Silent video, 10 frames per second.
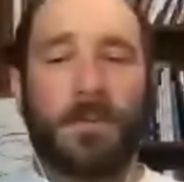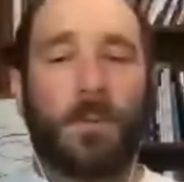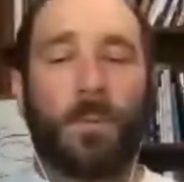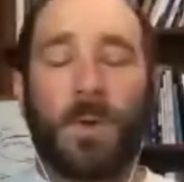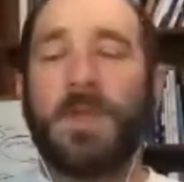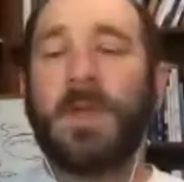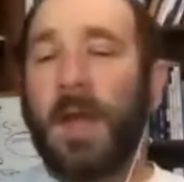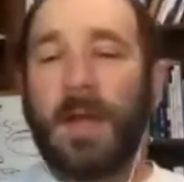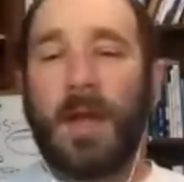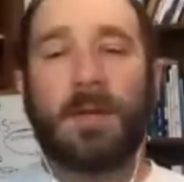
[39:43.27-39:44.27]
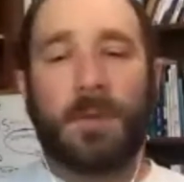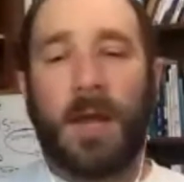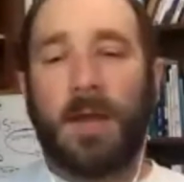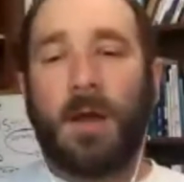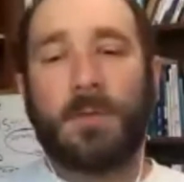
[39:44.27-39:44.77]
one thing I, I, I,
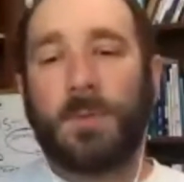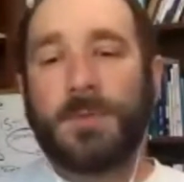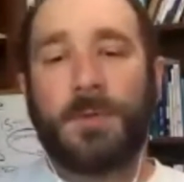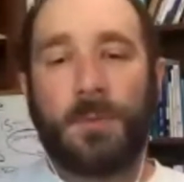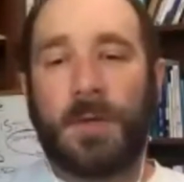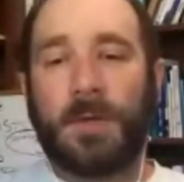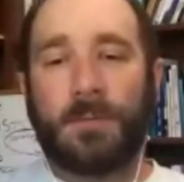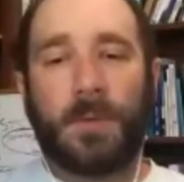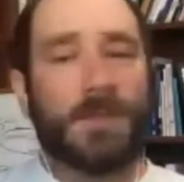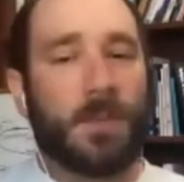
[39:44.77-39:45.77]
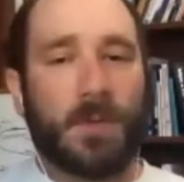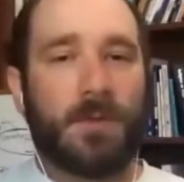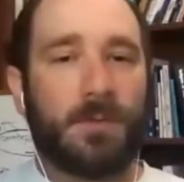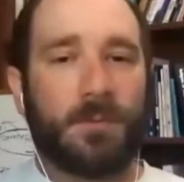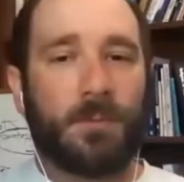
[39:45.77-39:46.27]
often will do when, when
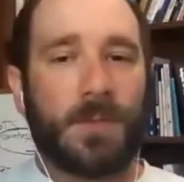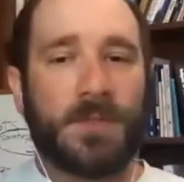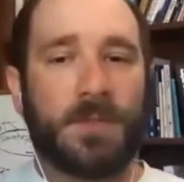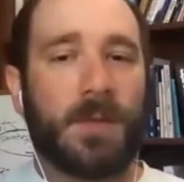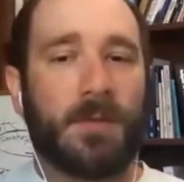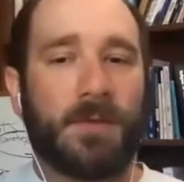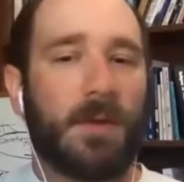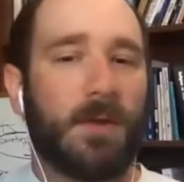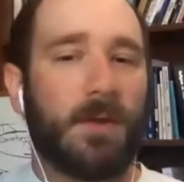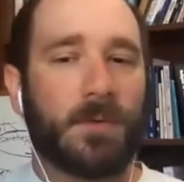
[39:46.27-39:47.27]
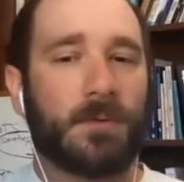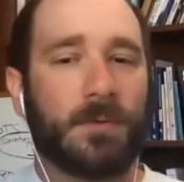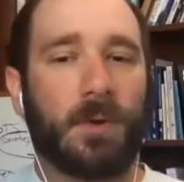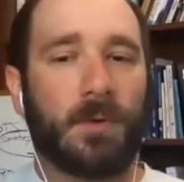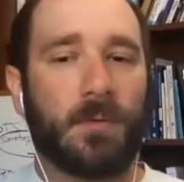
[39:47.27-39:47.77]
someone wants to pick a fight over
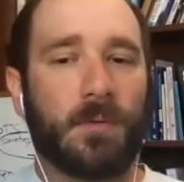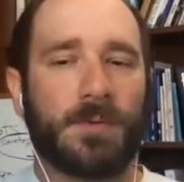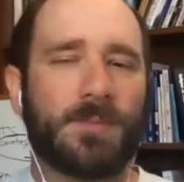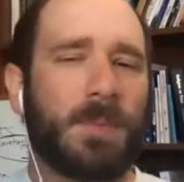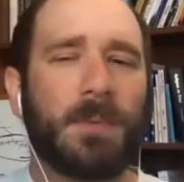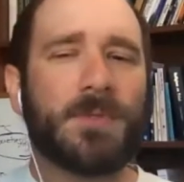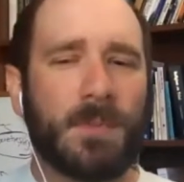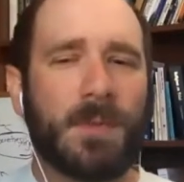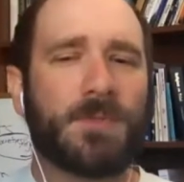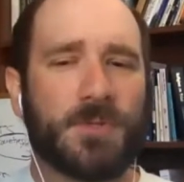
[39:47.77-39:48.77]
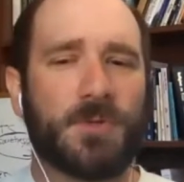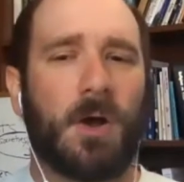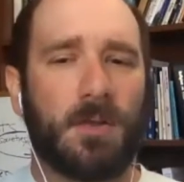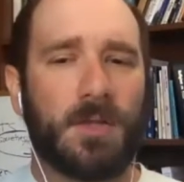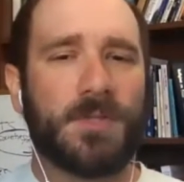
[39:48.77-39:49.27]
over people sometimes just
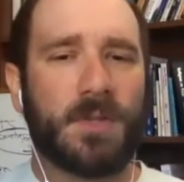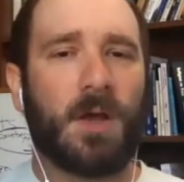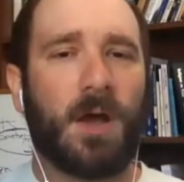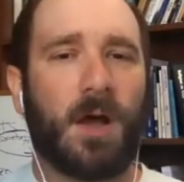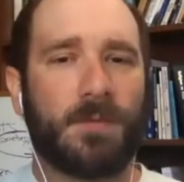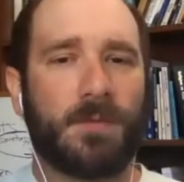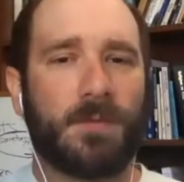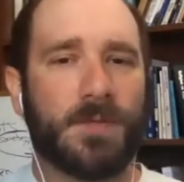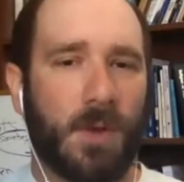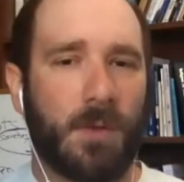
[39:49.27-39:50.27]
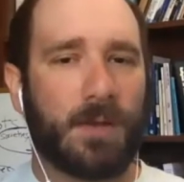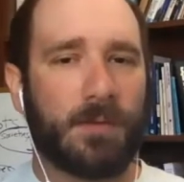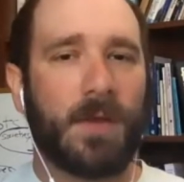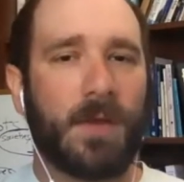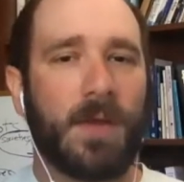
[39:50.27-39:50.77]
call us in the office because they want to pick a
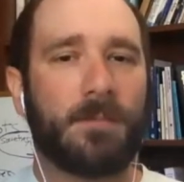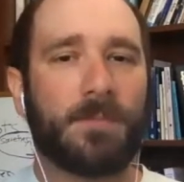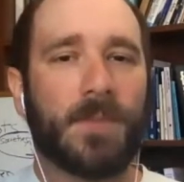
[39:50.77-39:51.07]
fight. Yeah,